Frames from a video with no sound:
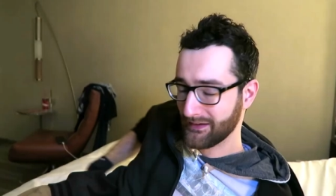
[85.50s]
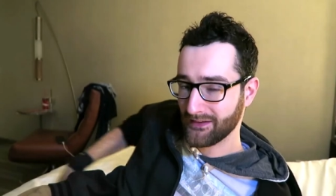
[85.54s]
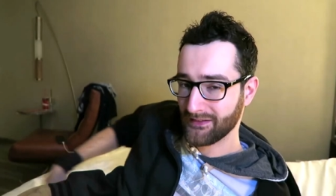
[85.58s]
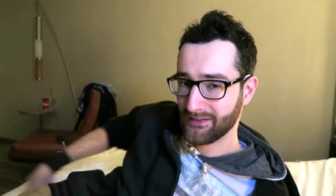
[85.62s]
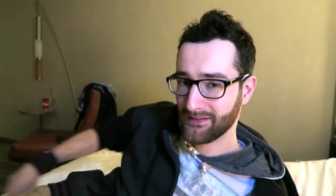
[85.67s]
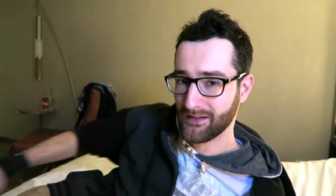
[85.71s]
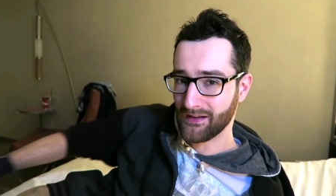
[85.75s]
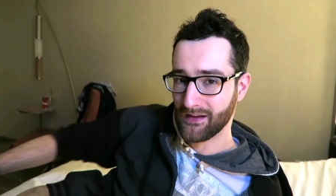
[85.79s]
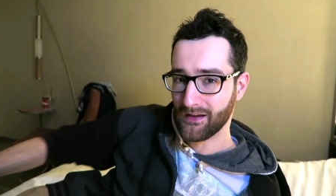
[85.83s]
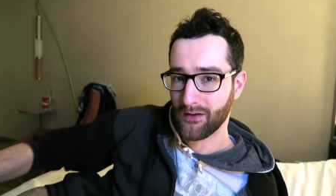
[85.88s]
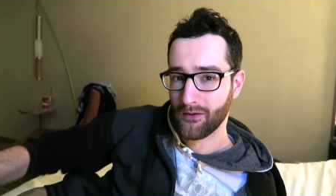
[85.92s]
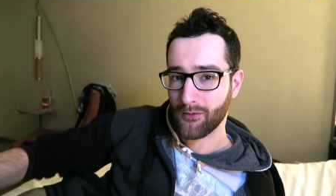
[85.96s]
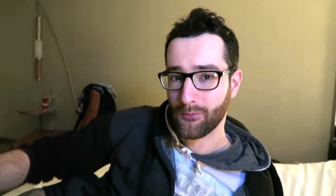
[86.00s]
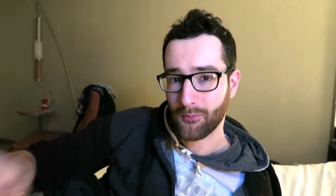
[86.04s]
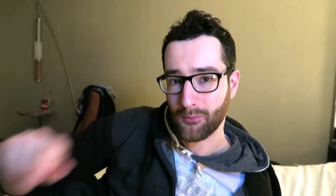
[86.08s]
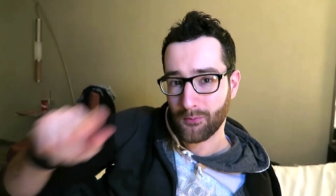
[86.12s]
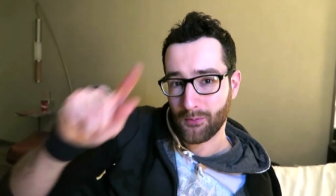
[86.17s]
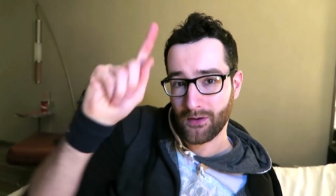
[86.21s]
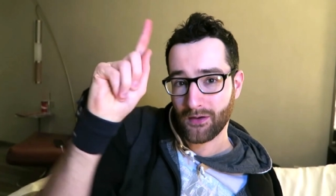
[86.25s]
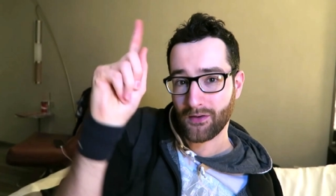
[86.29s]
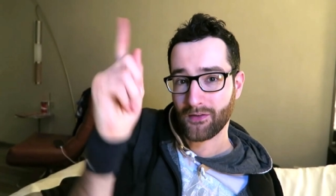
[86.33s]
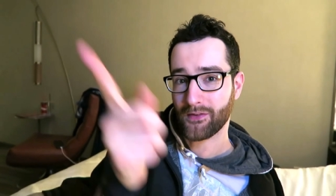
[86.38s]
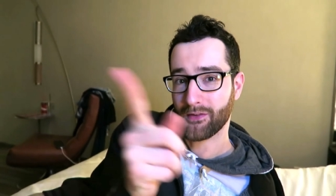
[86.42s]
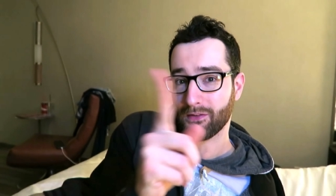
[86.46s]
That's that. And
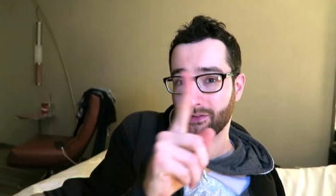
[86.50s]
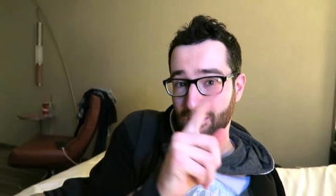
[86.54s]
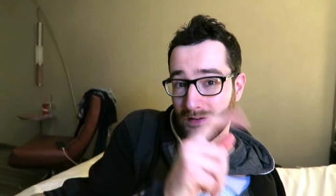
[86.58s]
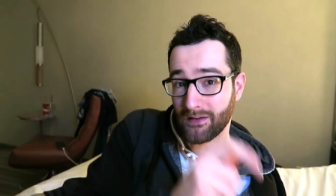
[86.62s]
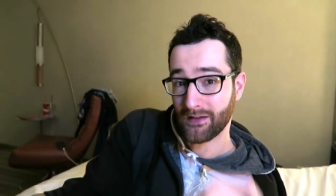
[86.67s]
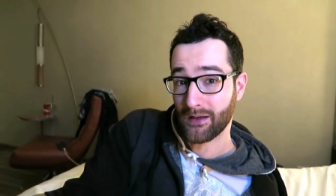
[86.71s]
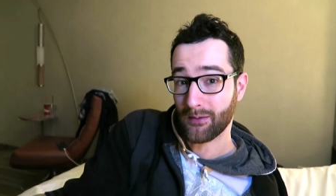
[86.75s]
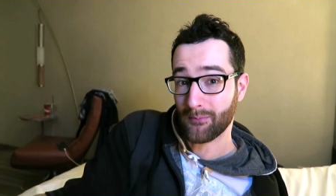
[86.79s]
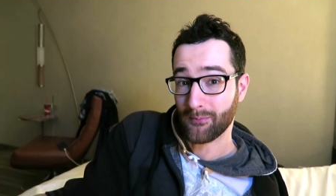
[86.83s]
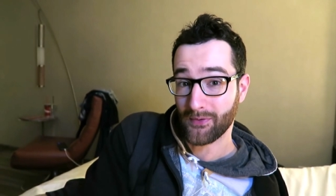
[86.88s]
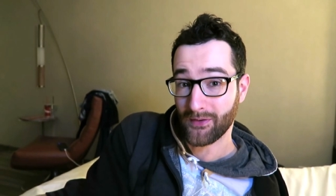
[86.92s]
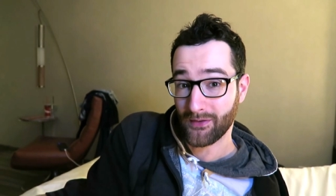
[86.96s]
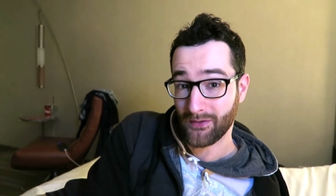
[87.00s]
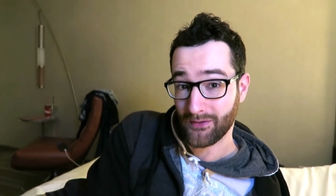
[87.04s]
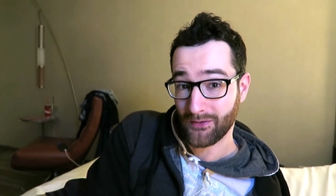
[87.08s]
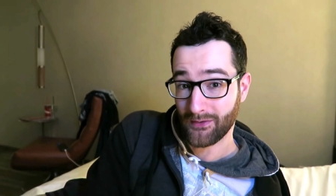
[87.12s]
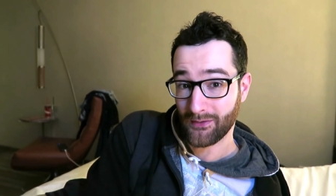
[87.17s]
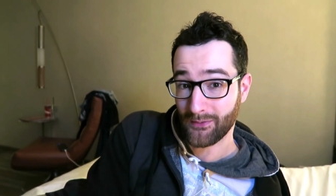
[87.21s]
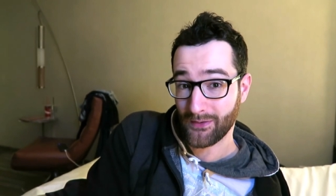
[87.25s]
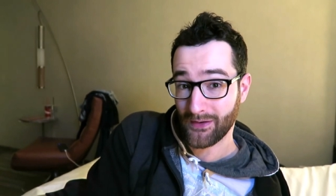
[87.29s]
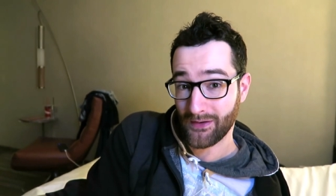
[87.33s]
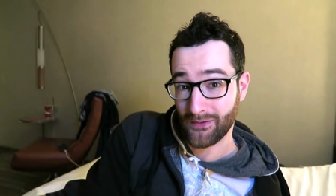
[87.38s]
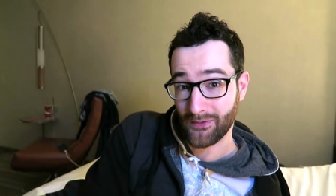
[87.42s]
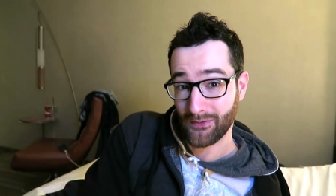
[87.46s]
we also did gambling as
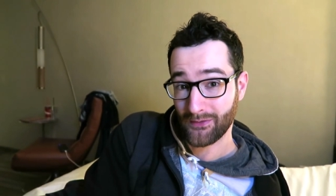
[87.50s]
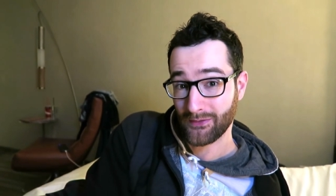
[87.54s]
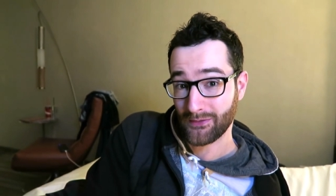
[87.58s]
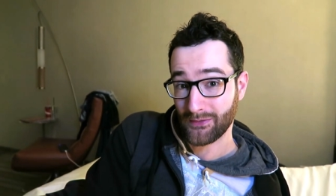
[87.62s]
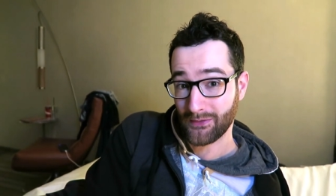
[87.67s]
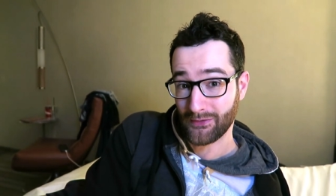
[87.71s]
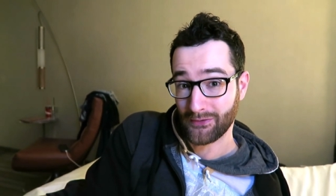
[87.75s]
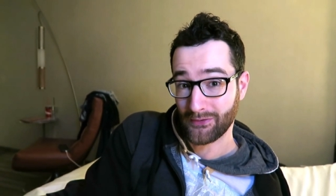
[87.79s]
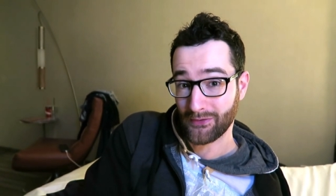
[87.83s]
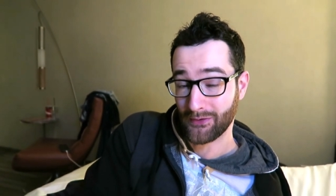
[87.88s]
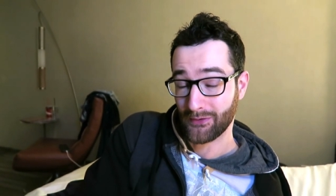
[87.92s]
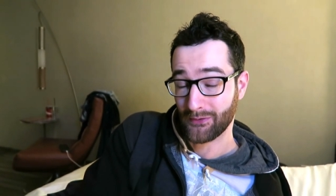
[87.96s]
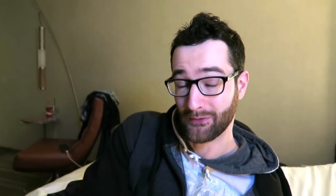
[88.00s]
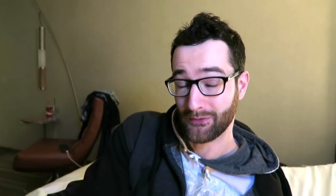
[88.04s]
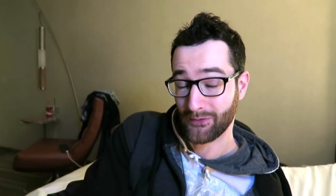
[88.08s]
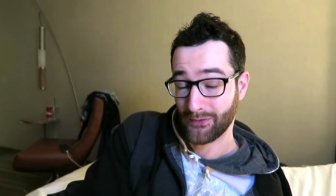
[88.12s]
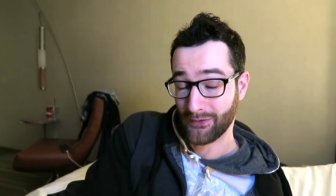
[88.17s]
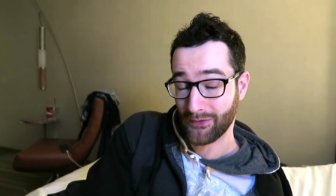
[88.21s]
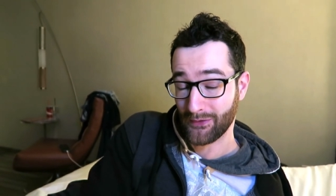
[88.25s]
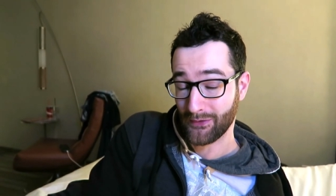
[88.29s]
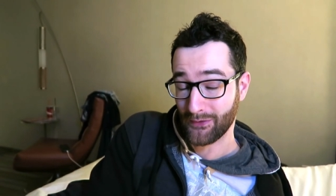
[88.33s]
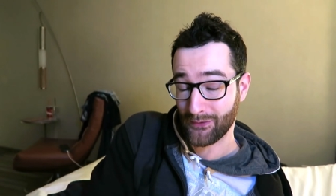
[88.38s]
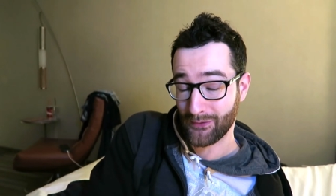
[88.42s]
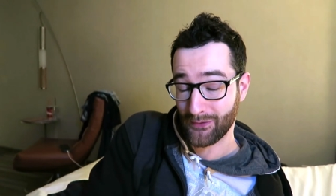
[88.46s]
well, which I'll show you a
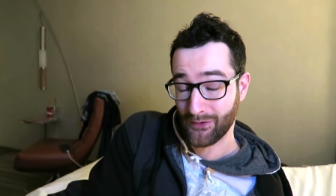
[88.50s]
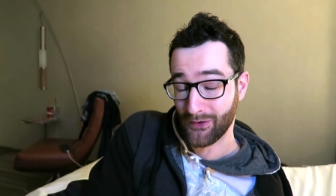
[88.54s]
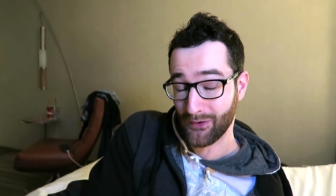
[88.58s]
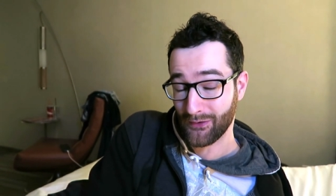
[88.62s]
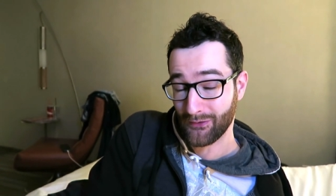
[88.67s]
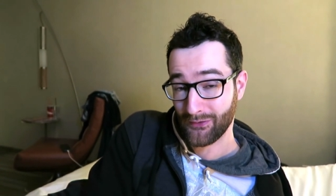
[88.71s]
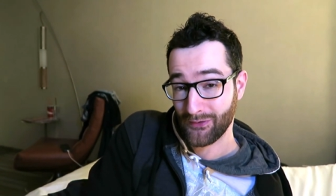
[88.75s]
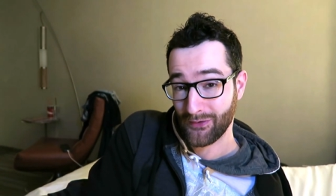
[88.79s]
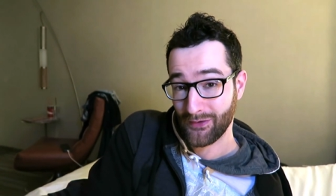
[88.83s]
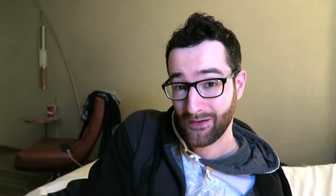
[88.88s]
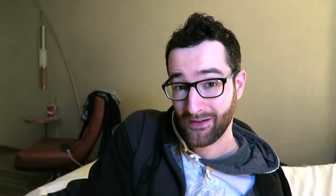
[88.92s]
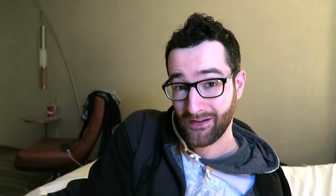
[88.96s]
video of.